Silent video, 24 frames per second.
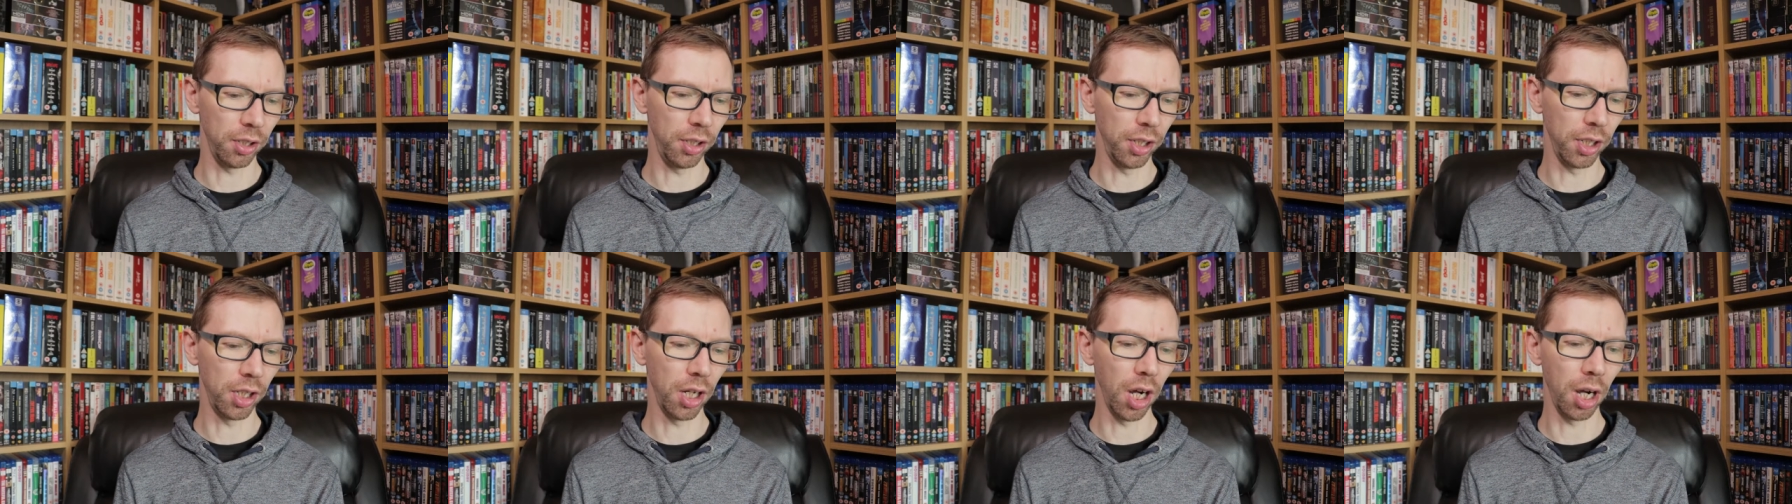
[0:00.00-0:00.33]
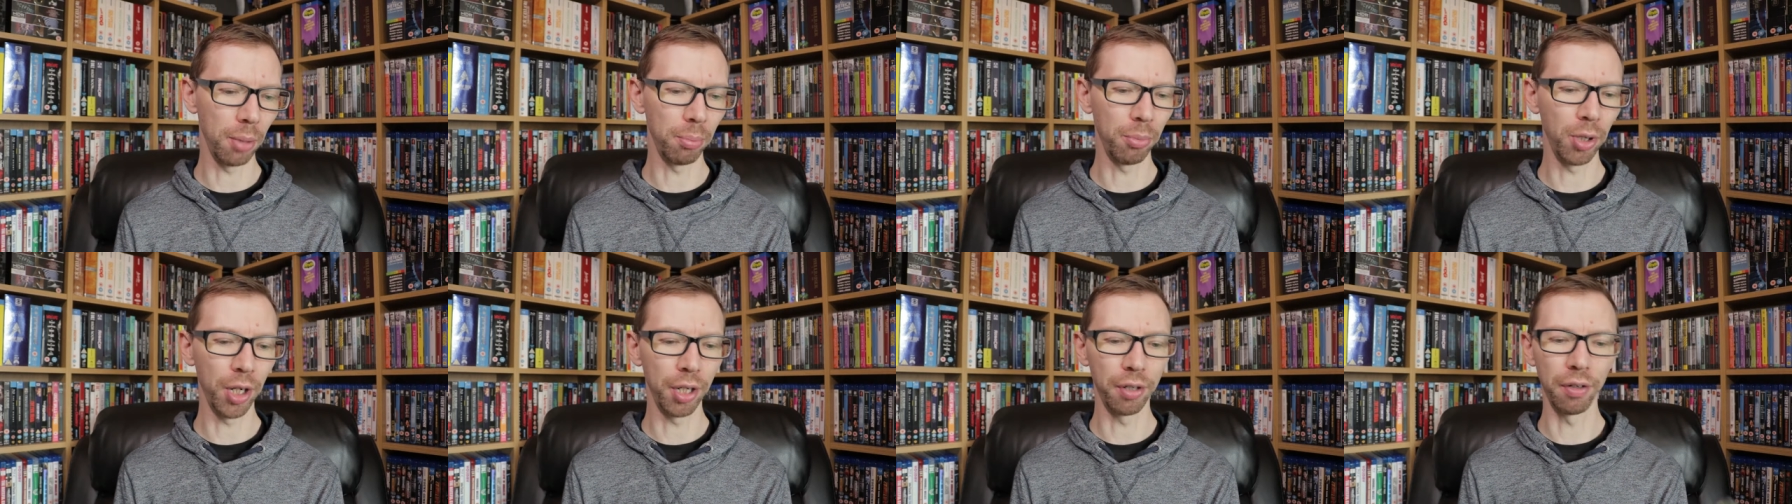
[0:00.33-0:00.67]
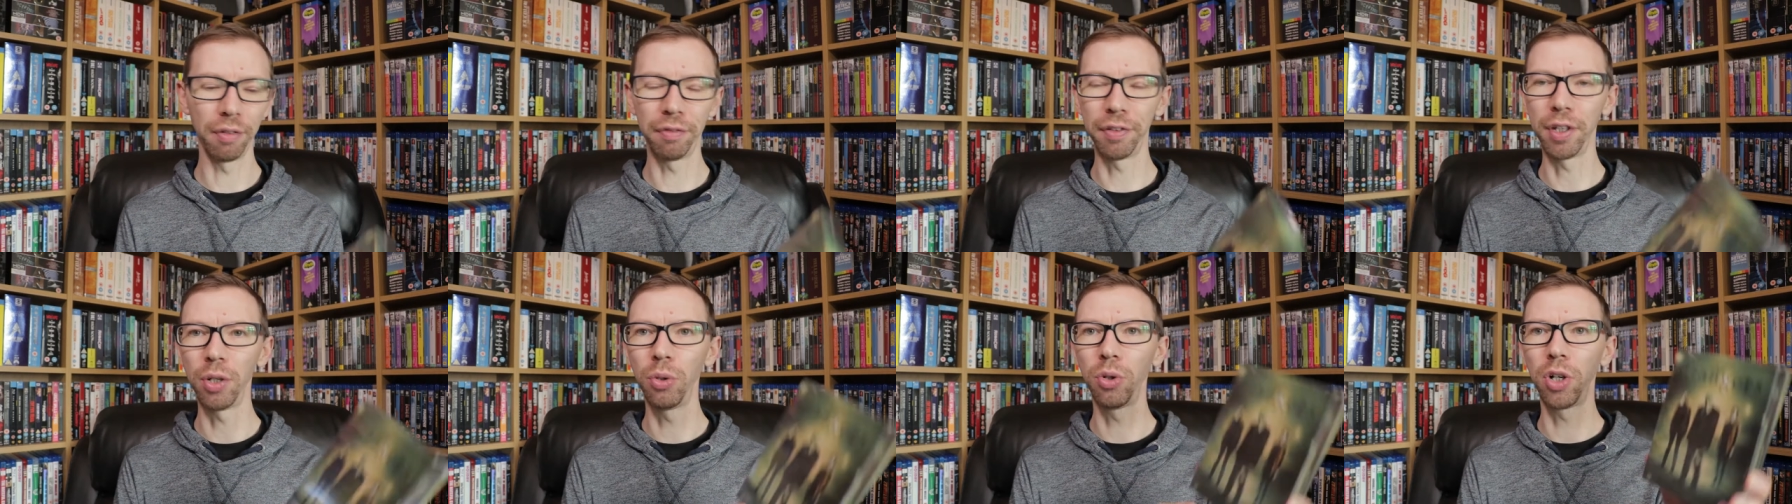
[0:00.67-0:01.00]
I got my
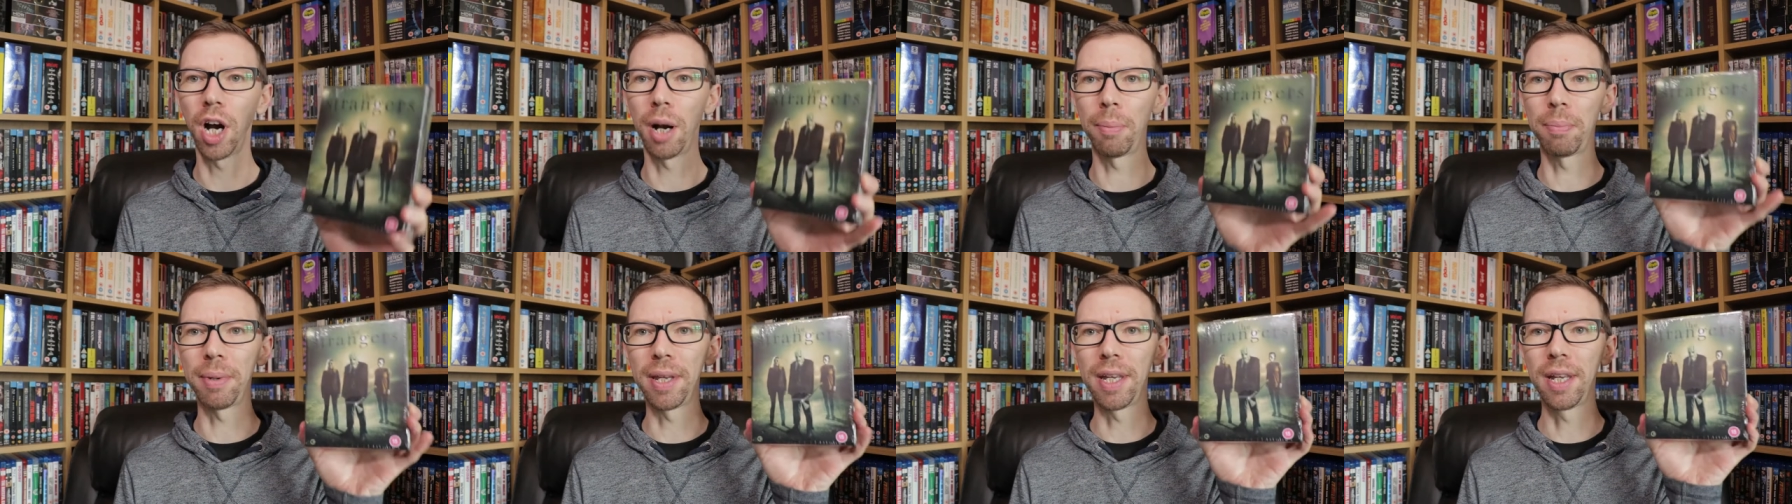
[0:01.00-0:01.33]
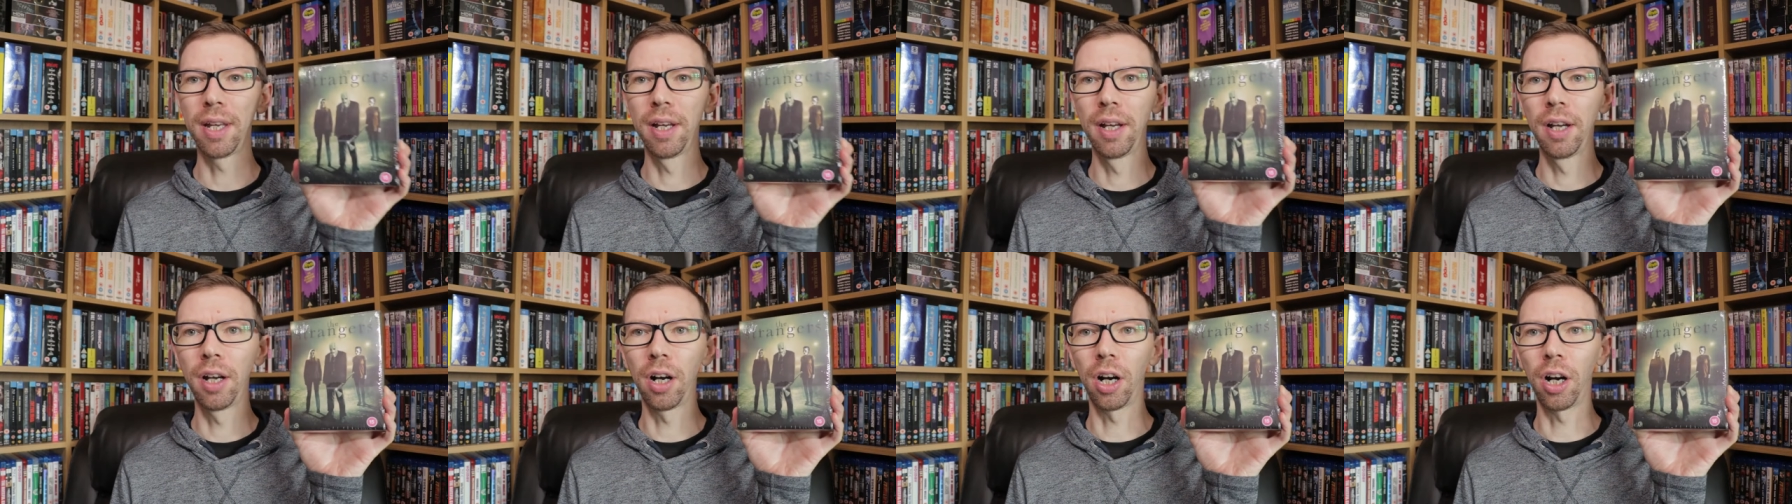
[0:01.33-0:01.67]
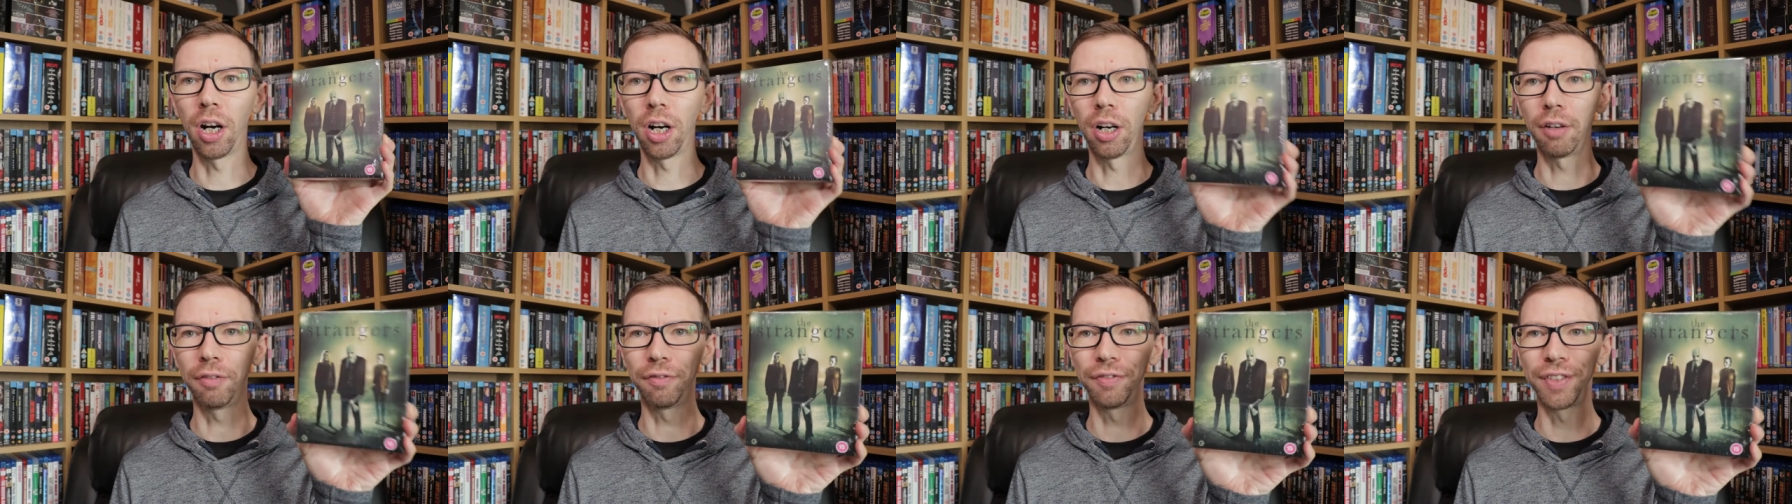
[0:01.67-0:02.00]
review copy
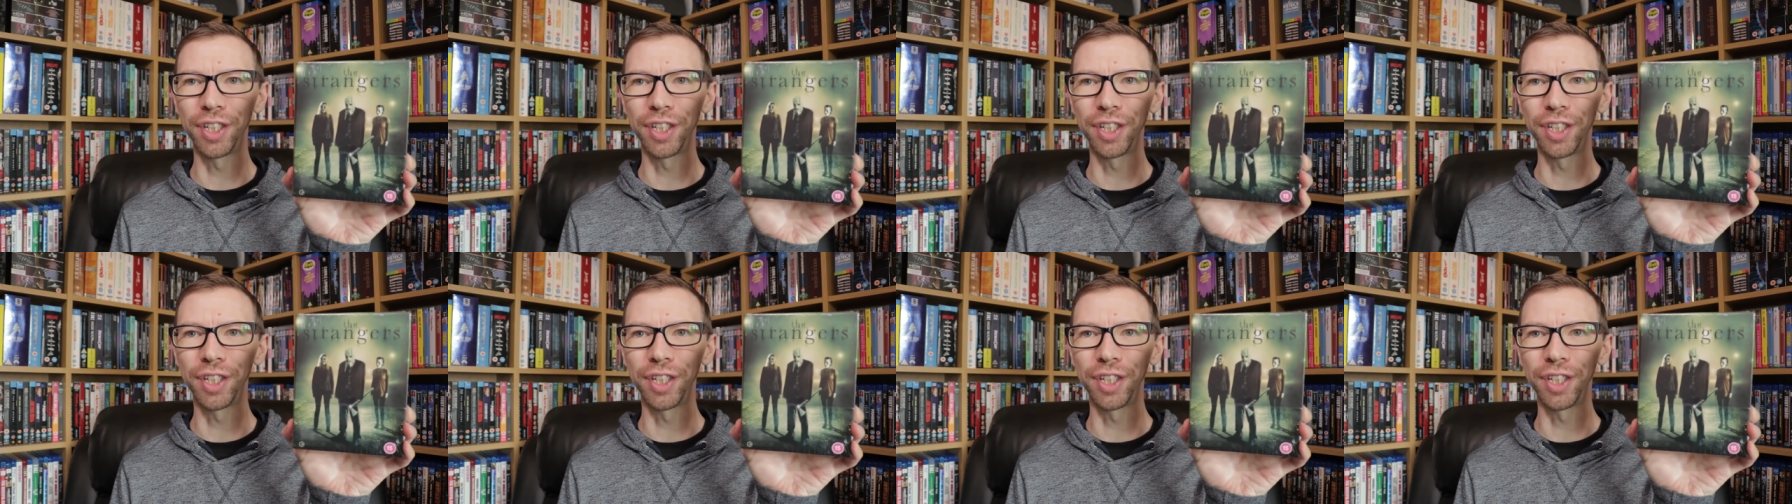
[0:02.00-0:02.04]
of